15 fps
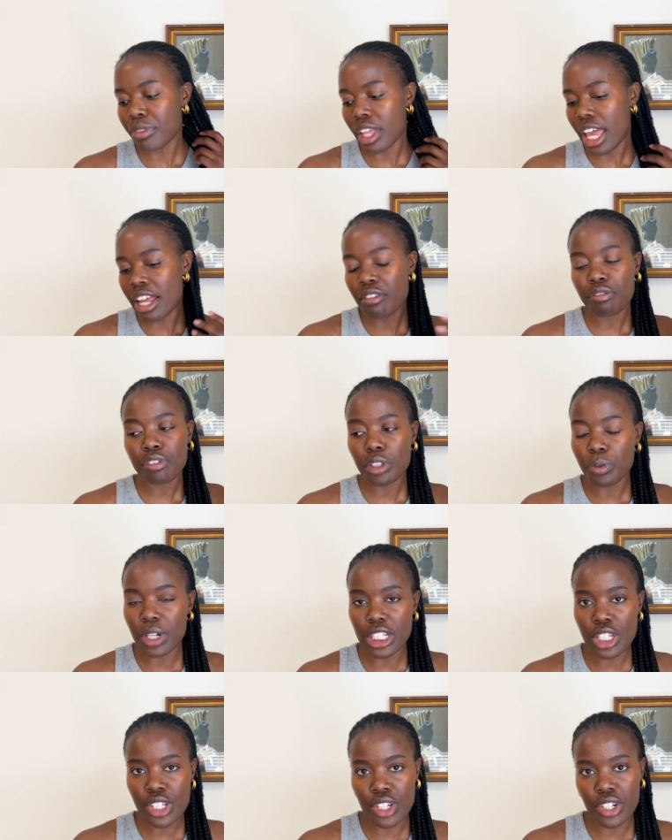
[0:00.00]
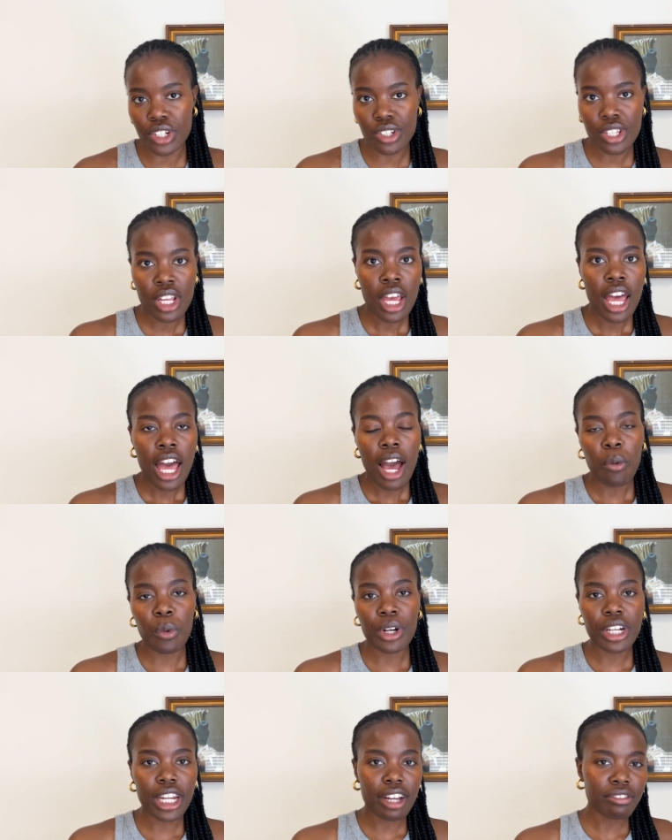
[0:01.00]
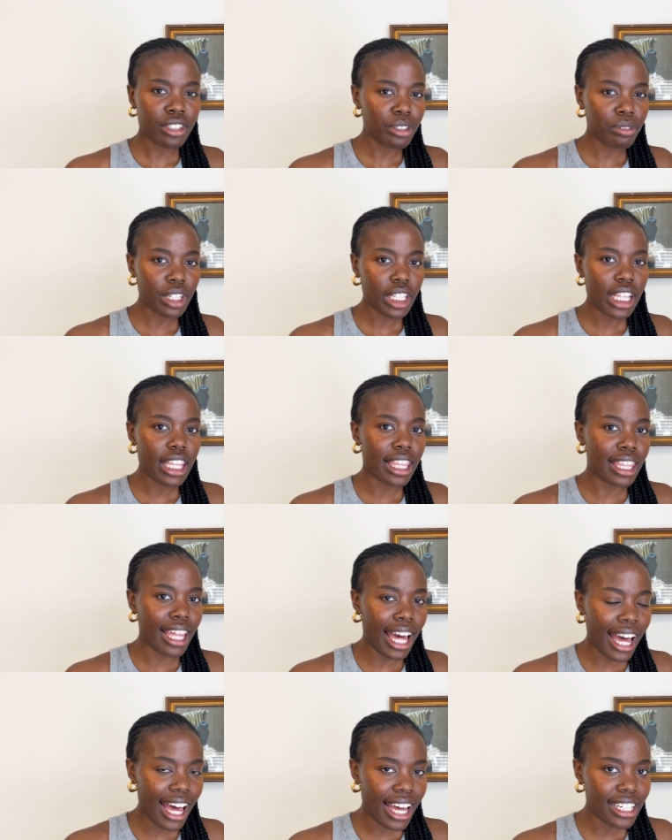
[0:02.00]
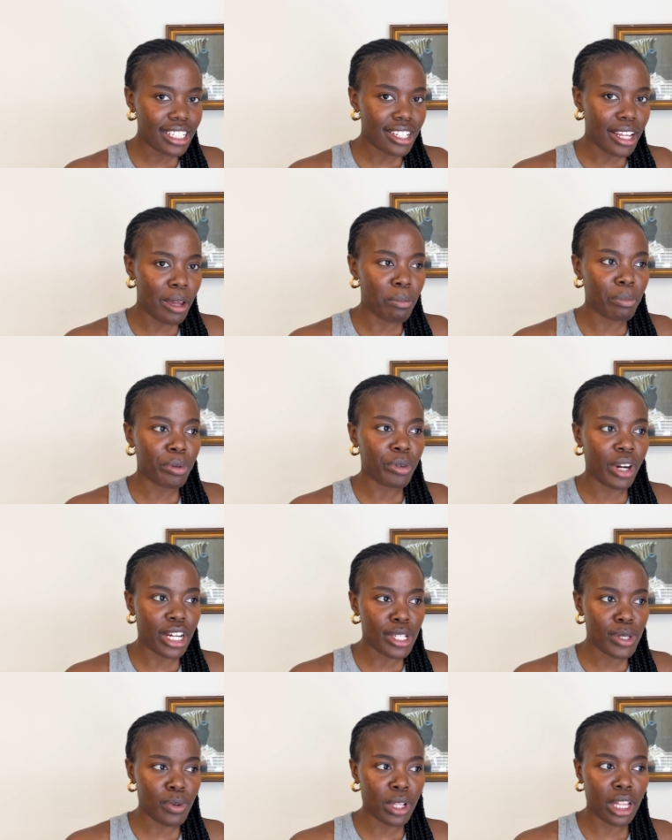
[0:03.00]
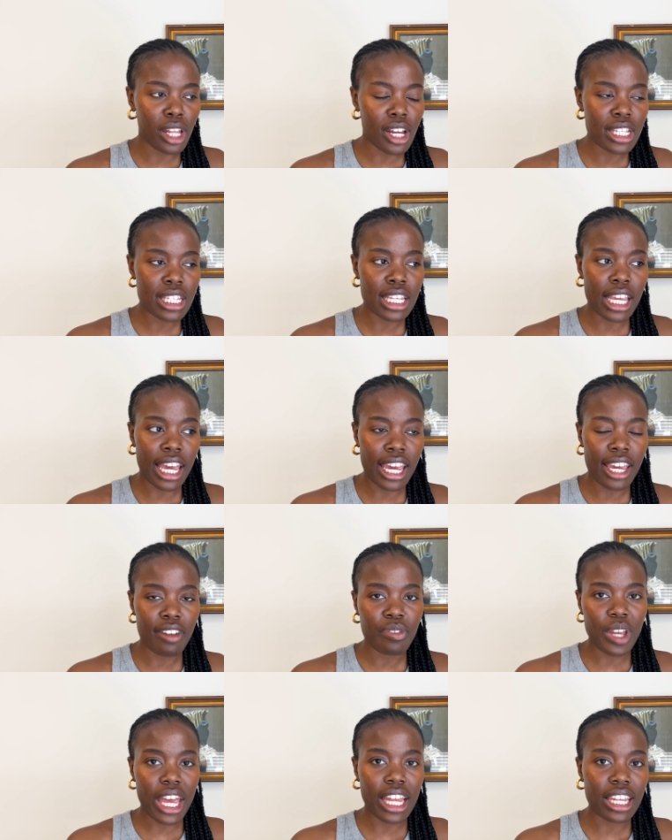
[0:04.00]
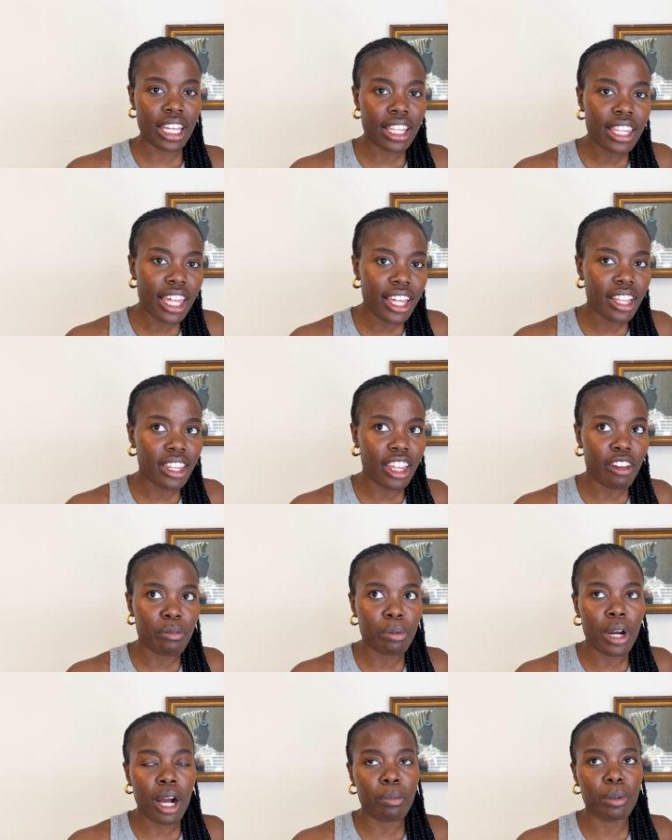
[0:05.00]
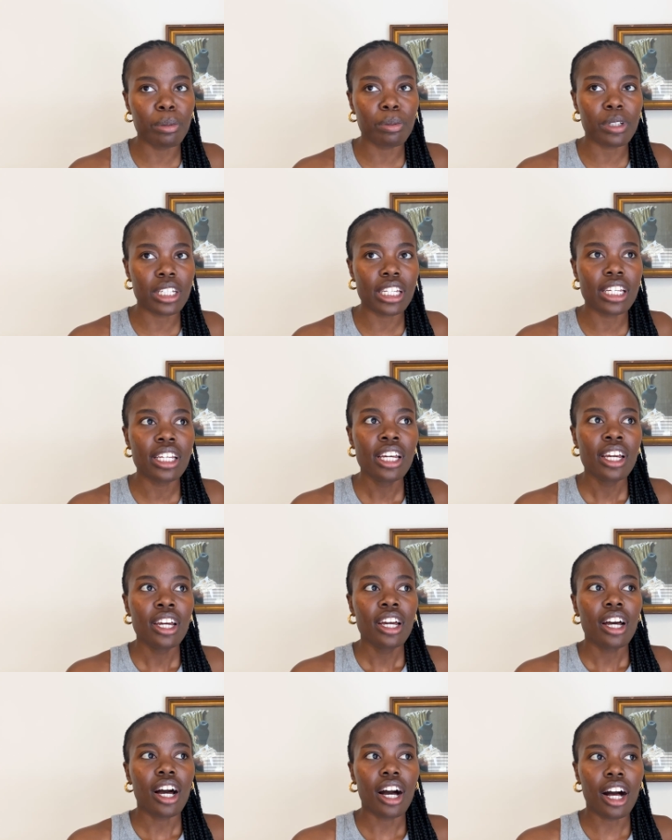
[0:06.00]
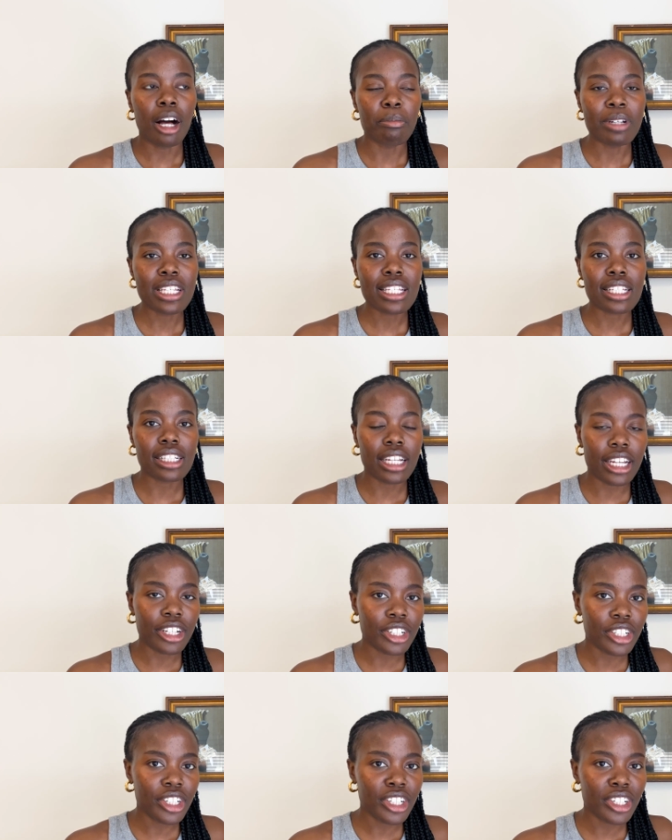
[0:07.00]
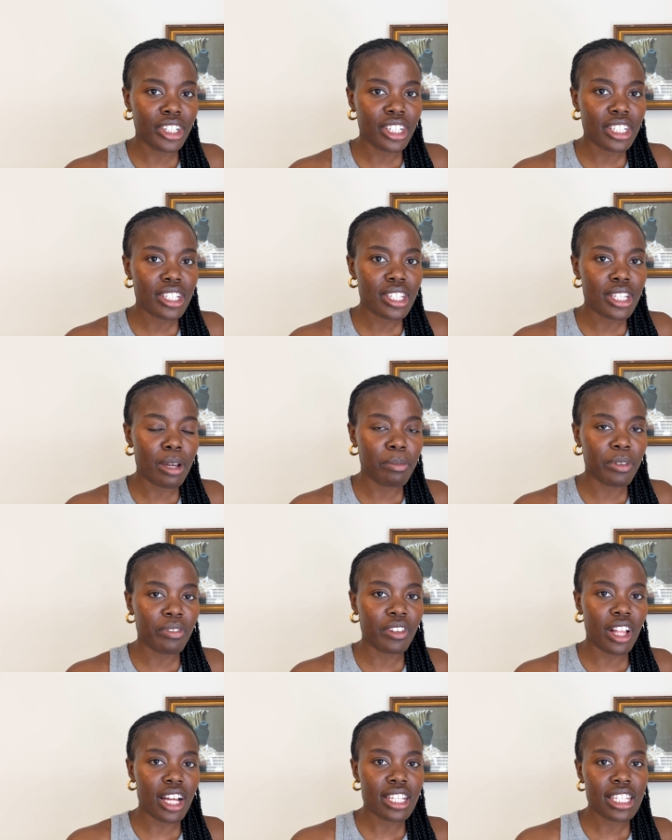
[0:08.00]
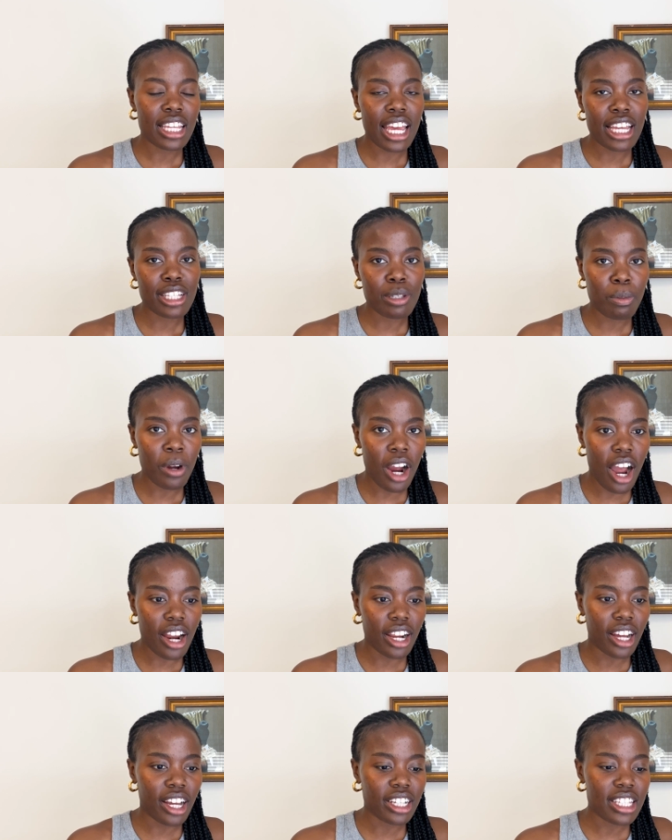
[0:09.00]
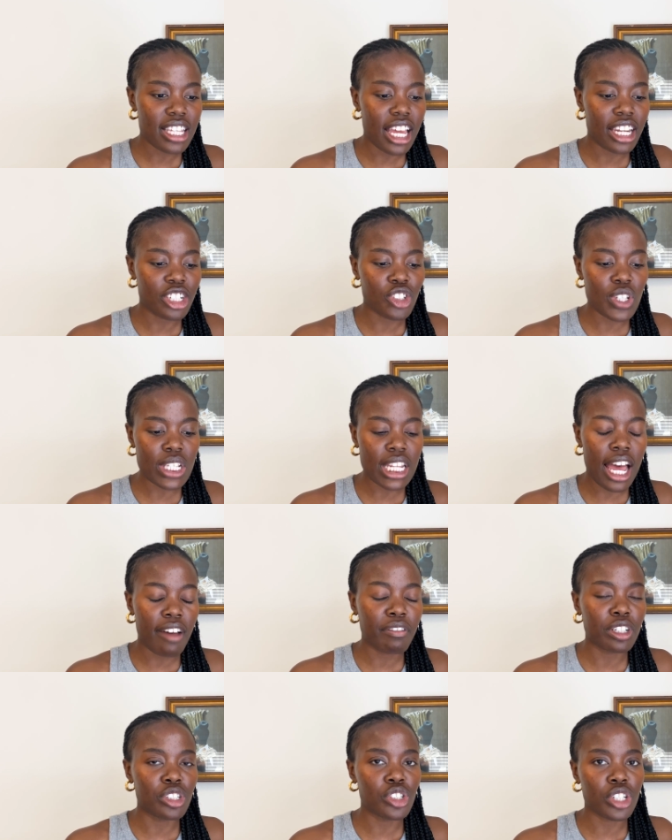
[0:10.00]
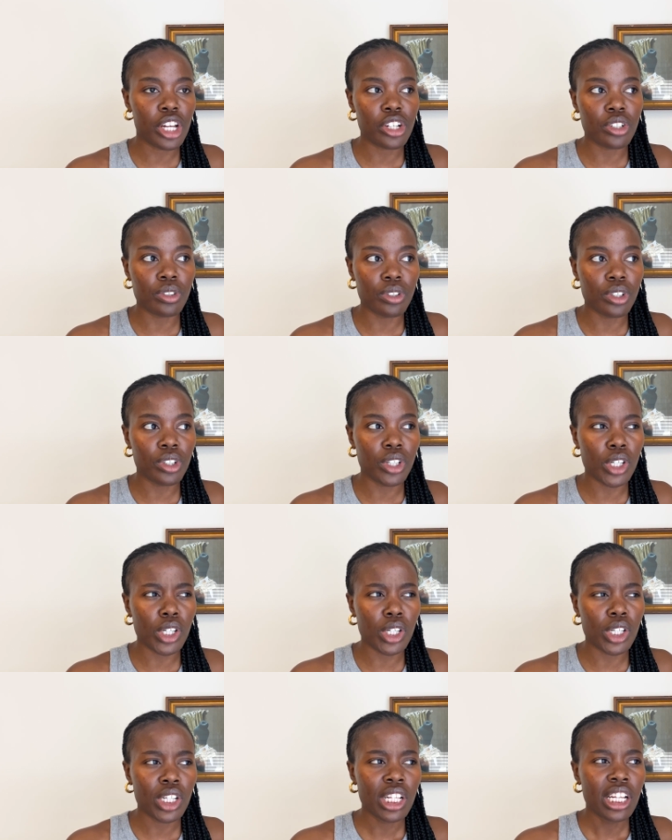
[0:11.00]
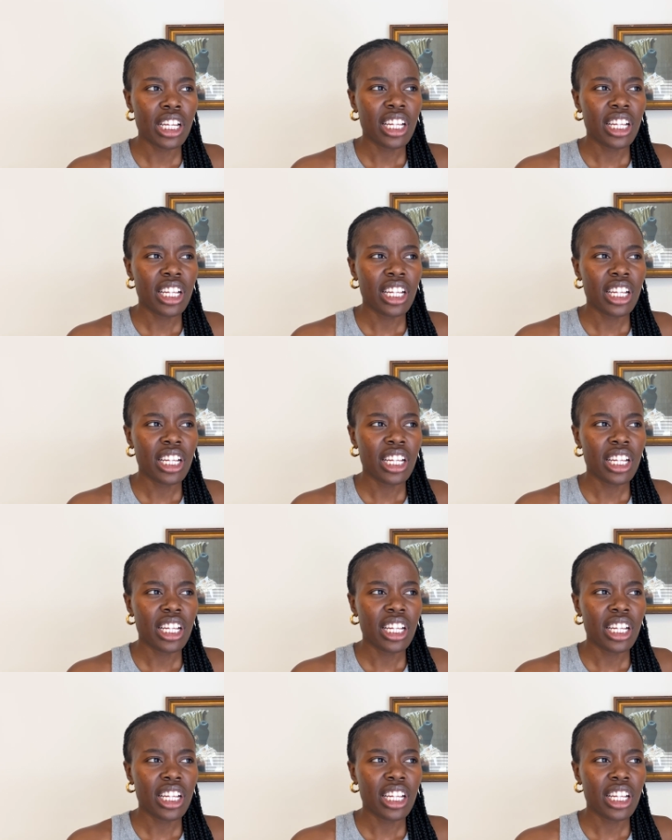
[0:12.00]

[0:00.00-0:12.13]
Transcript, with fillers: influencers were never really that impressed with Glossier. If anything, they probably um, slandered some of Glossier's products and just have a general